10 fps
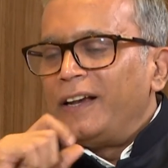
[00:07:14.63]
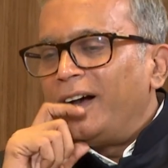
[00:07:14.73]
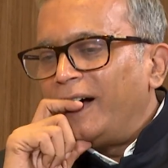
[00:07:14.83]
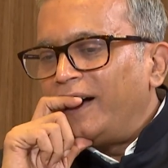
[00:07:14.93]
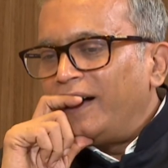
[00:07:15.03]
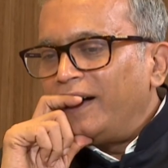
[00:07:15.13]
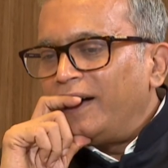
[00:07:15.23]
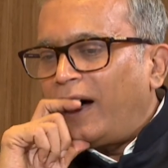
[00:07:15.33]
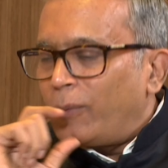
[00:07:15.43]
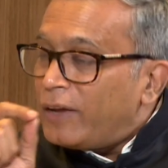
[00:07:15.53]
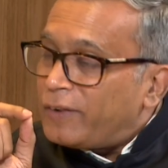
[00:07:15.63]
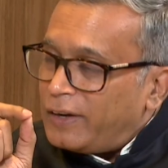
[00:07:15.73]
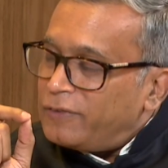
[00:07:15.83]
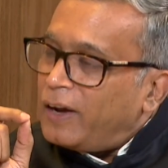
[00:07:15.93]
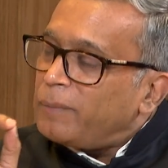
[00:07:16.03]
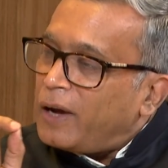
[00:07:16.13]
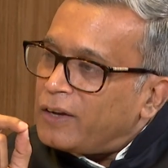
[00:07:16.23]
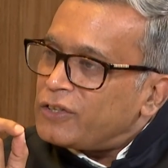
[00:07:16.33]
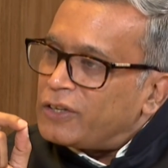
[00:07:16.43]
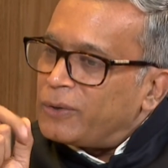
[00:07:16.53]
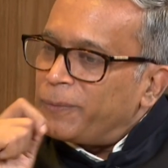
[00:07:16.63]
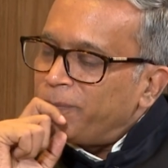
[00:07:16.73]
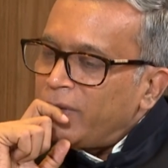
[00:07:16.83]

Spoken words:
However, if I may ask you,